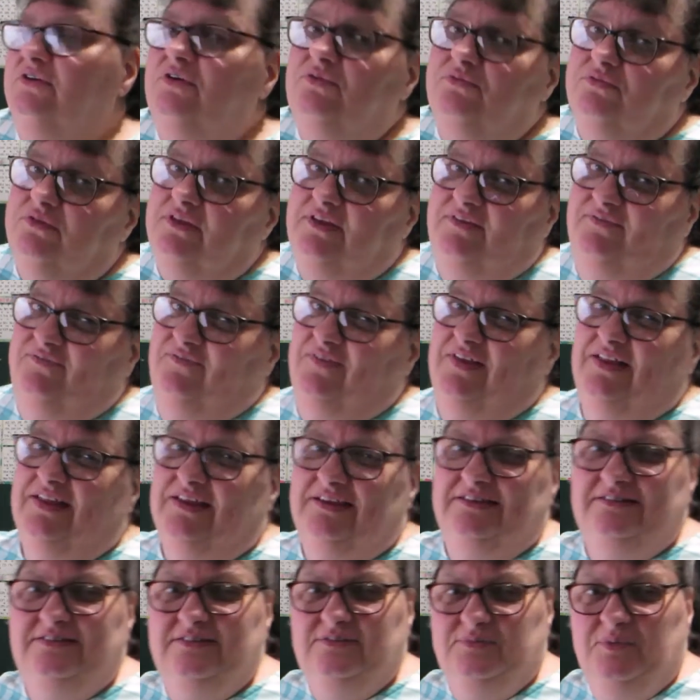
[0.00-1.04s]
don't really feel
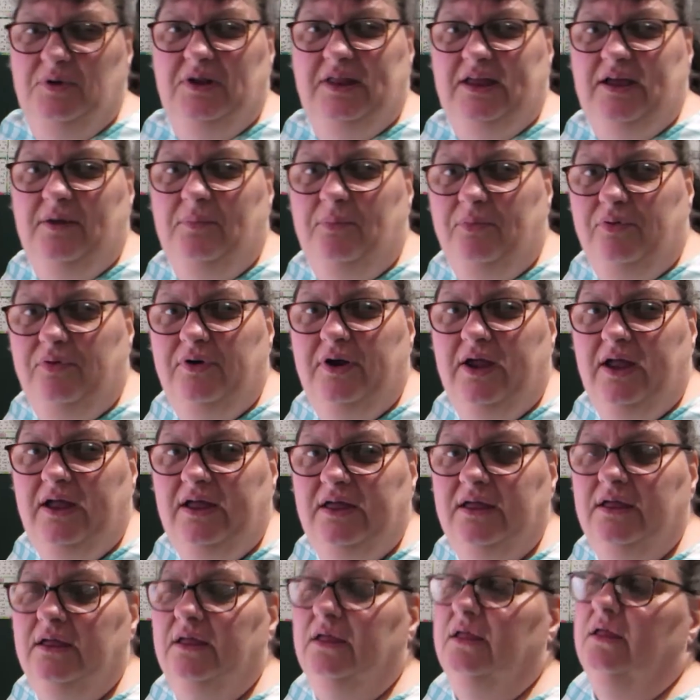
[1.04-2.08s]
it. It's just more like a
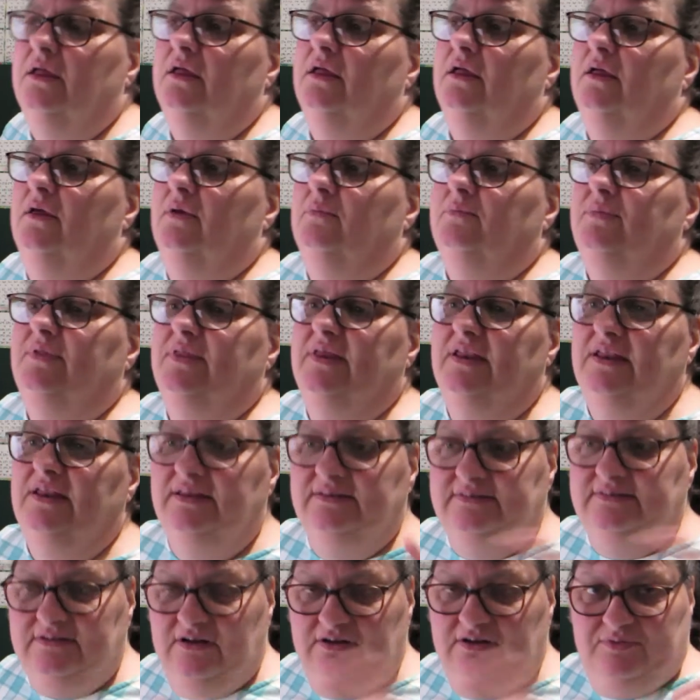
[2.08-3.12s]
prick. But then he
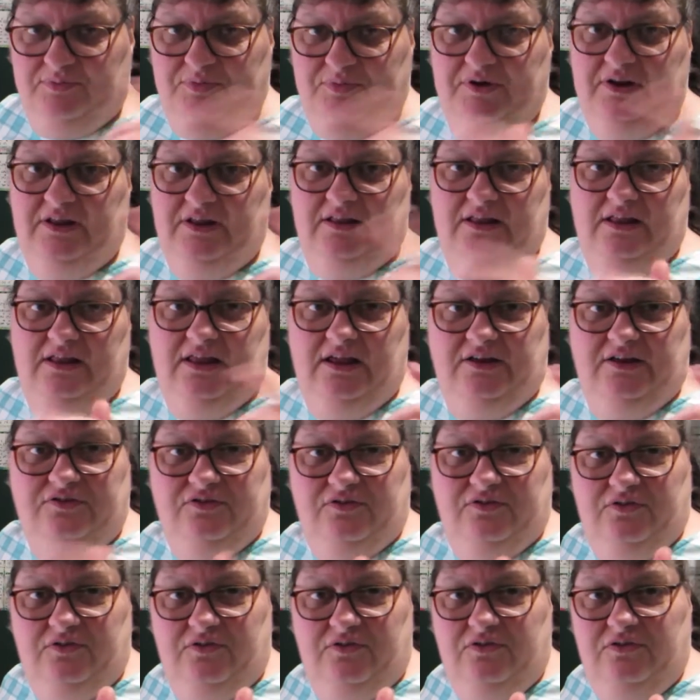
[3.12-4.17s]
starts putting the
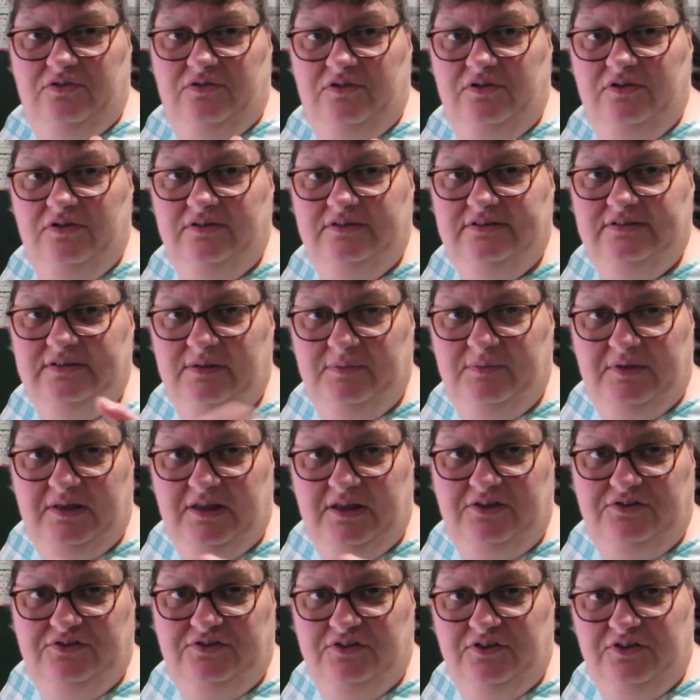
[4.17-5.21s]
electrical
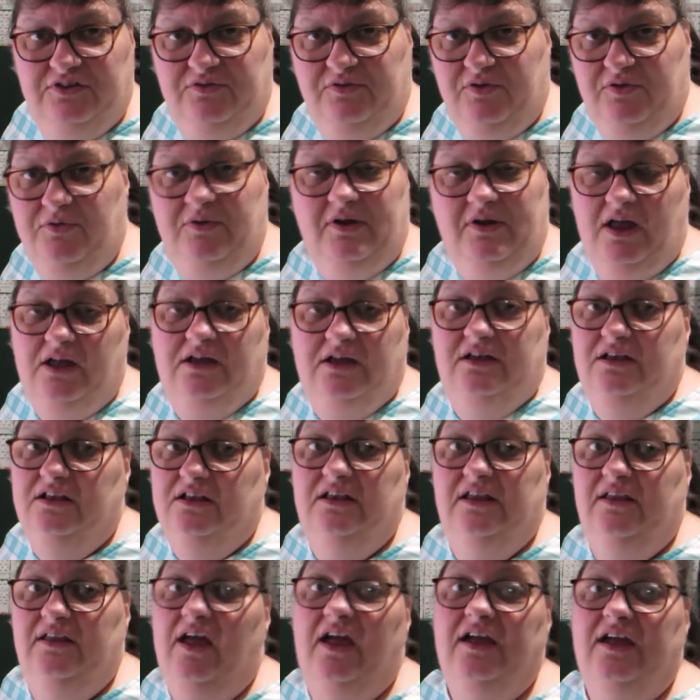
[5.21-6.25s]
stimulation through, and I
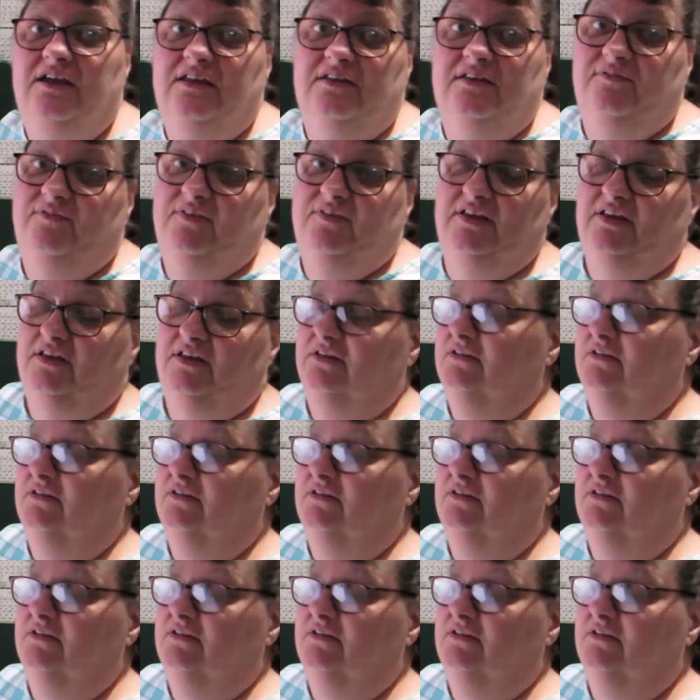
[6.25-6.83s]
couldn't, I couldn't feel